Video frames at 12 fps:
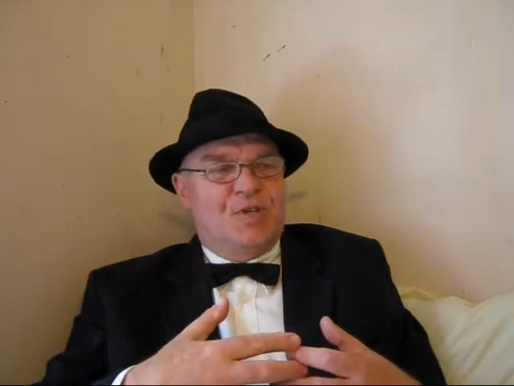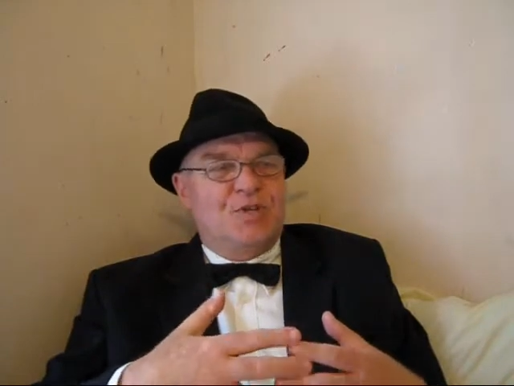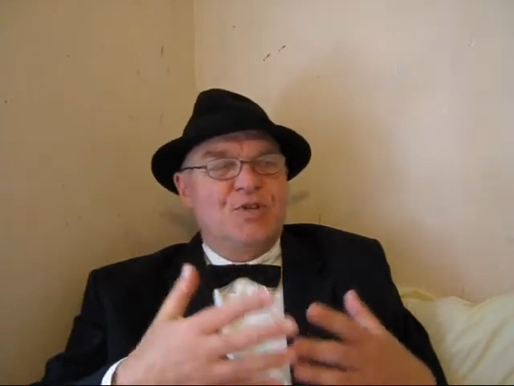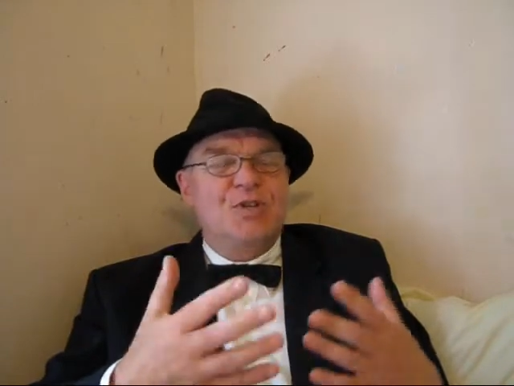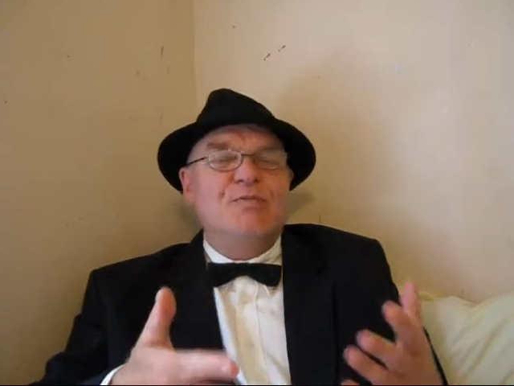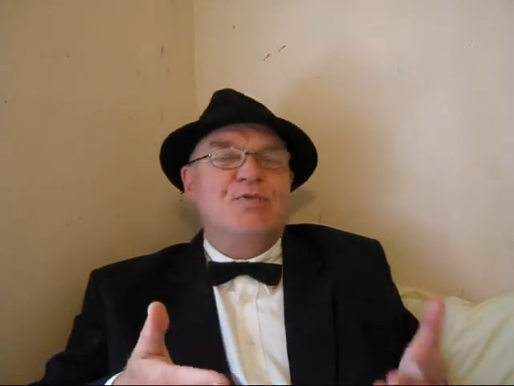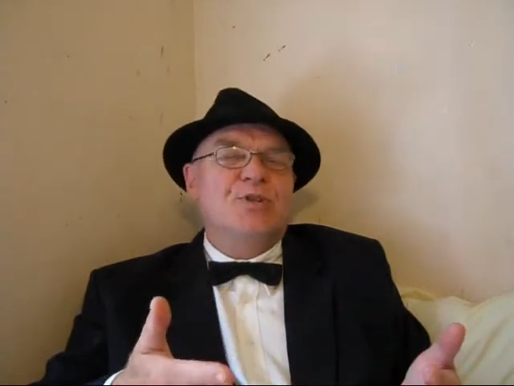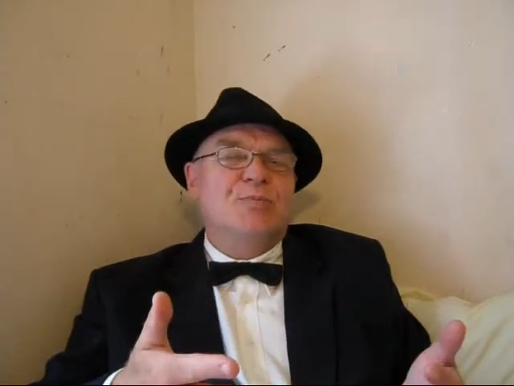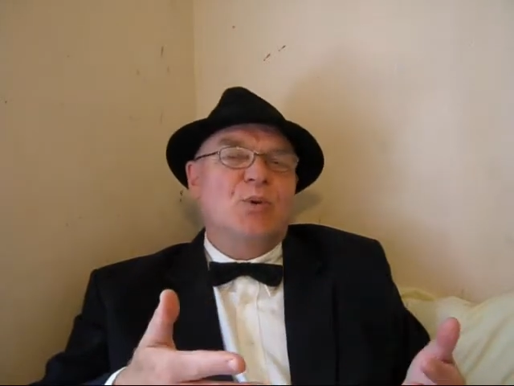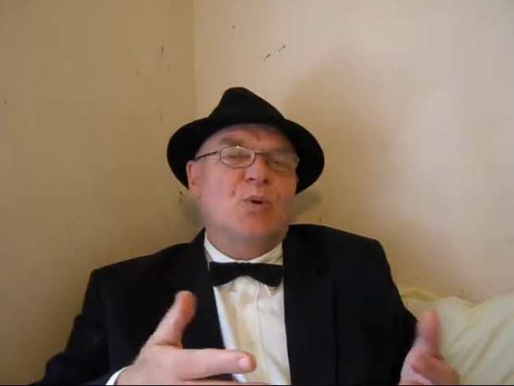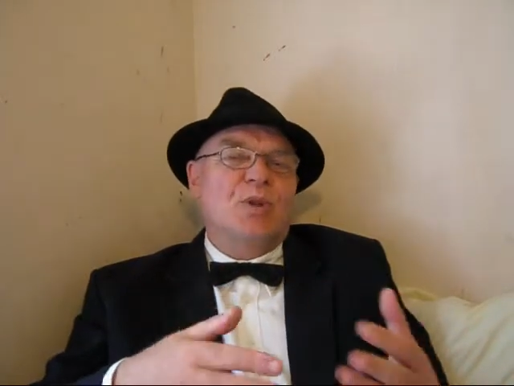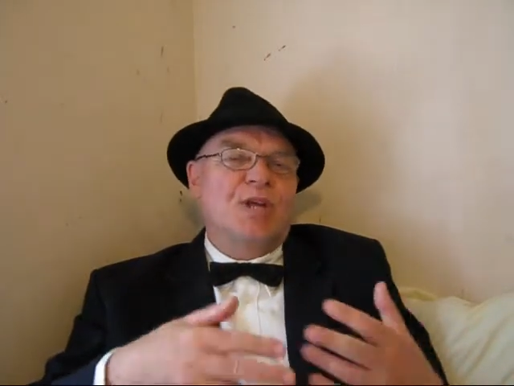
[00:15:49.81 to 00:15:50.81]
to give to the
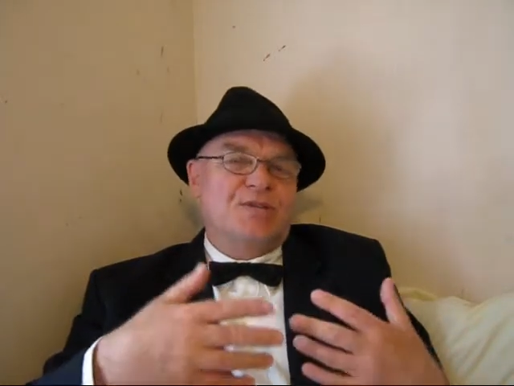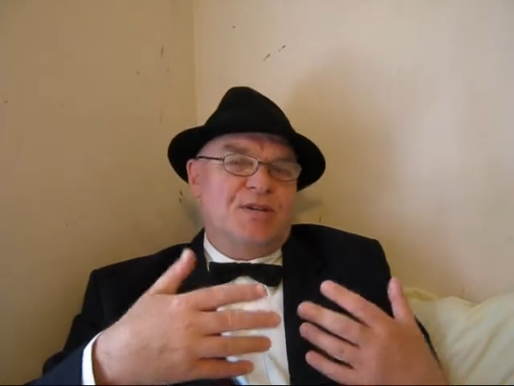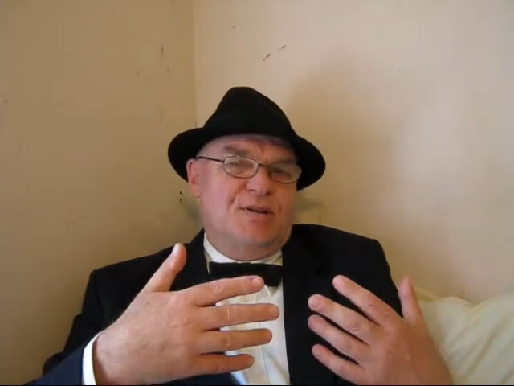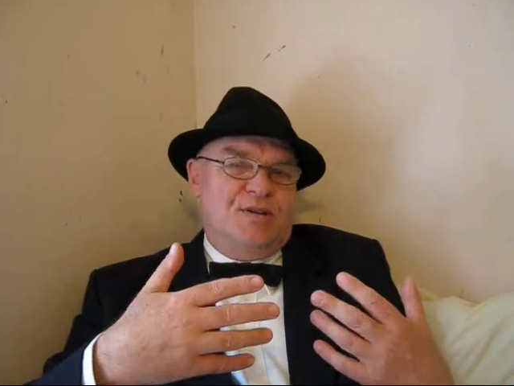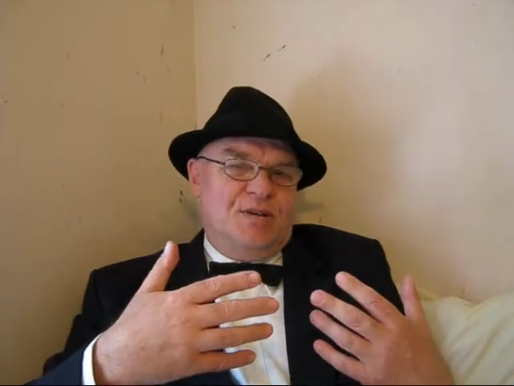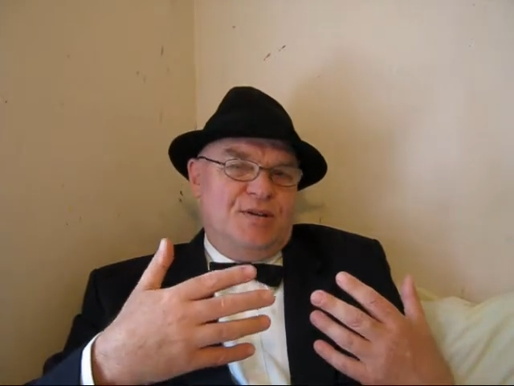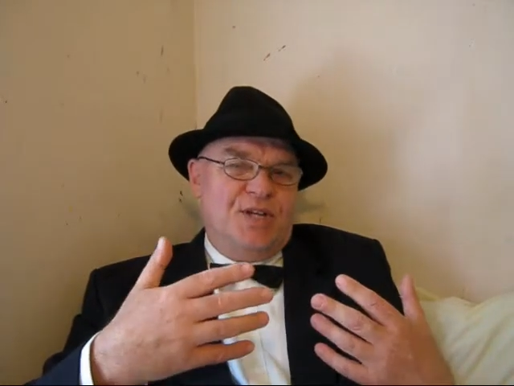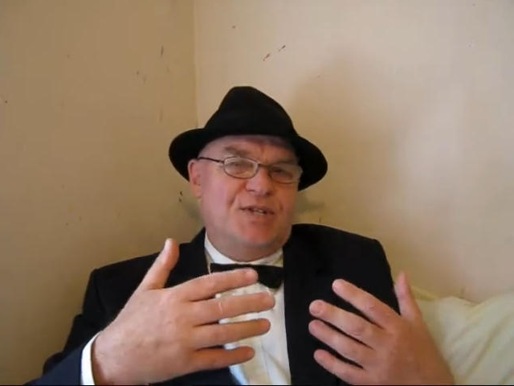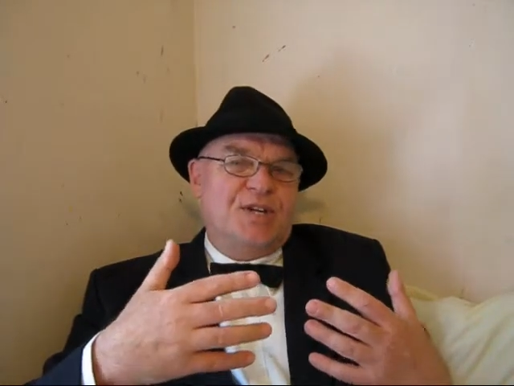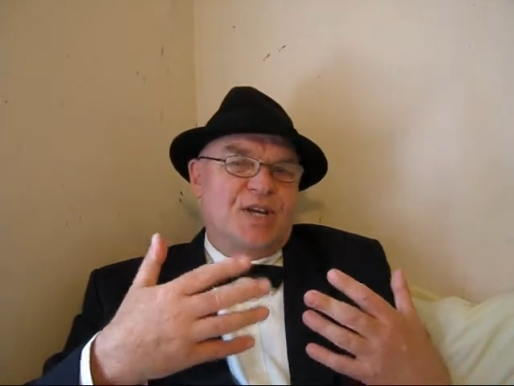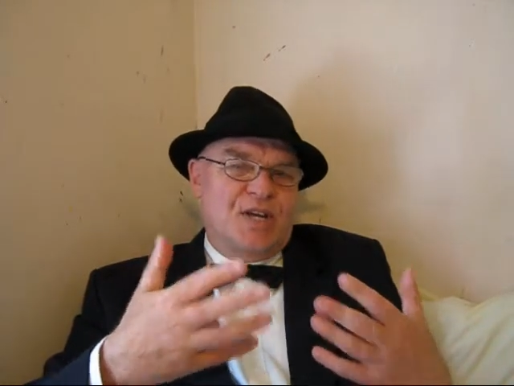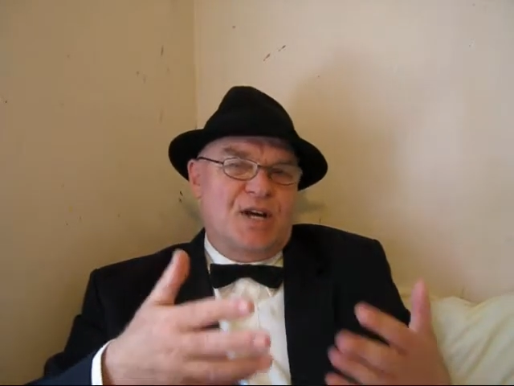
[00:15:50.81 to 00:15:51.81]
poor. That's a
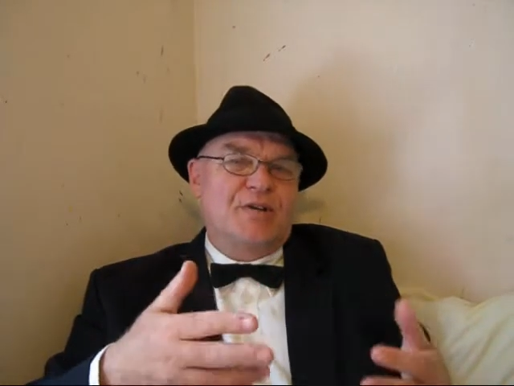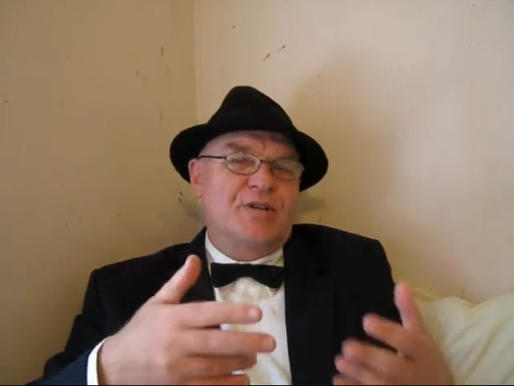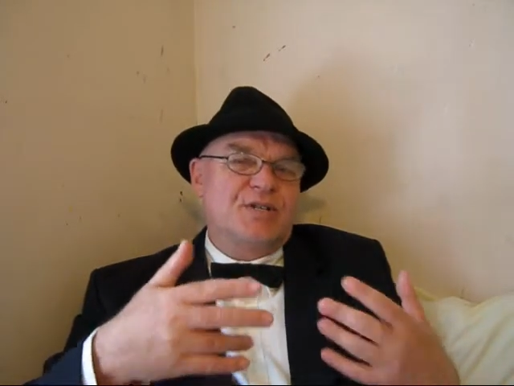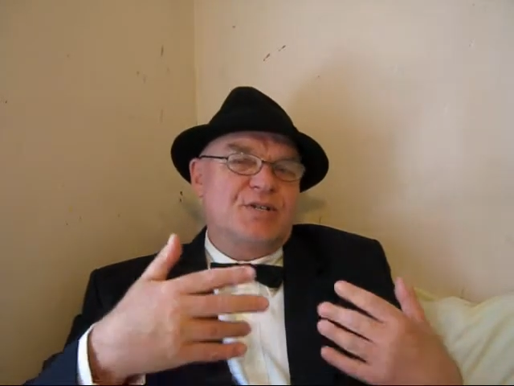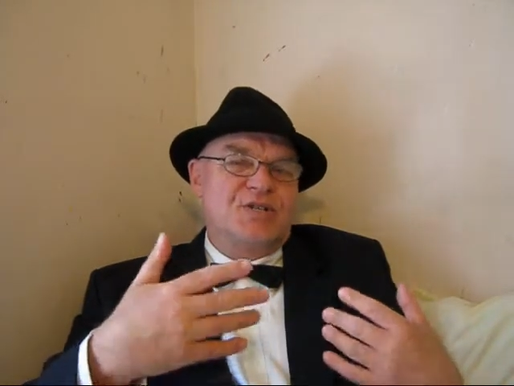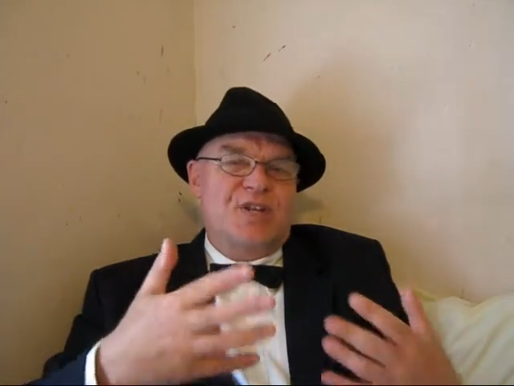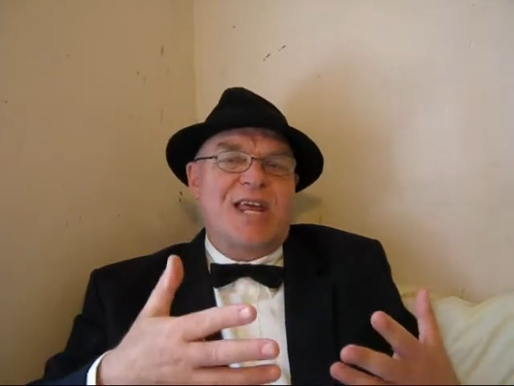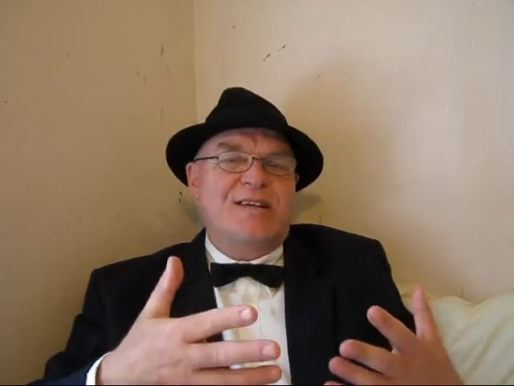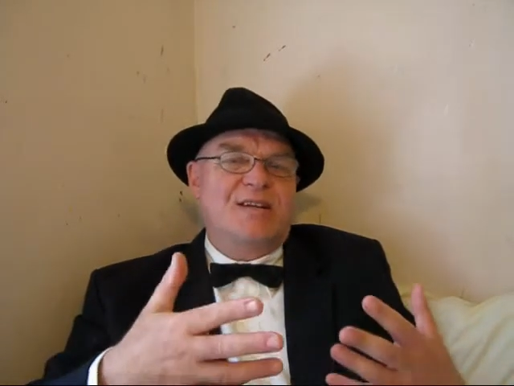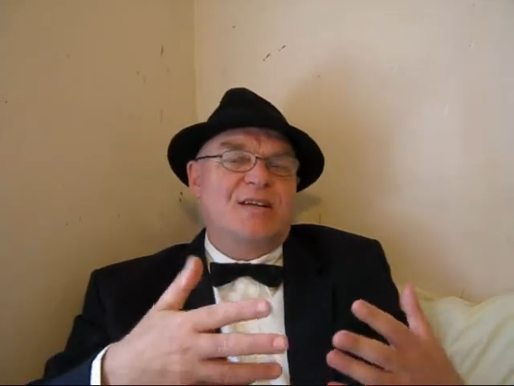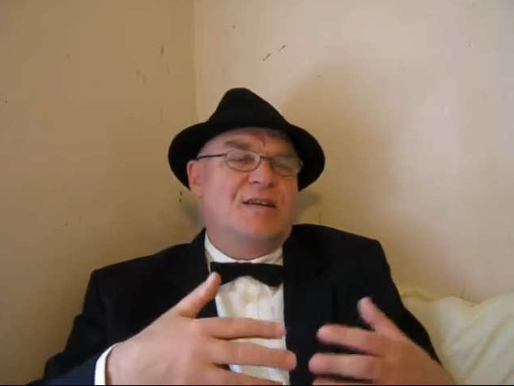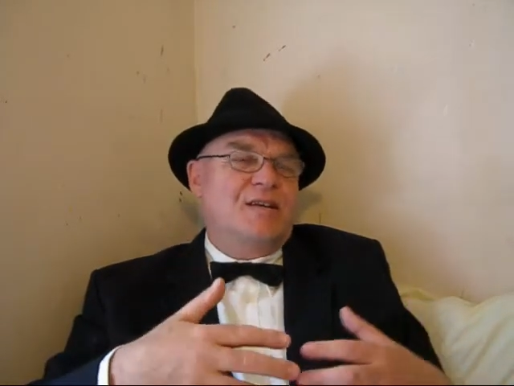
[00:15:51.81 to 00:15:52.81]
current,
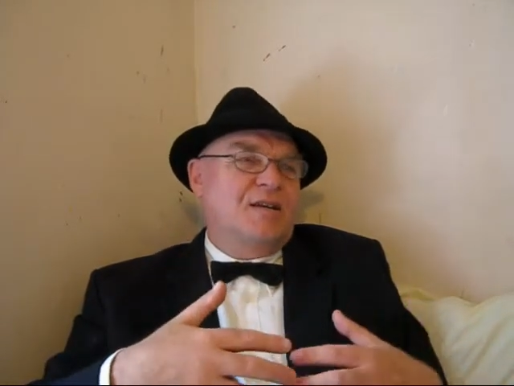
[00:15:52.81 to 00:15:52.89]
static,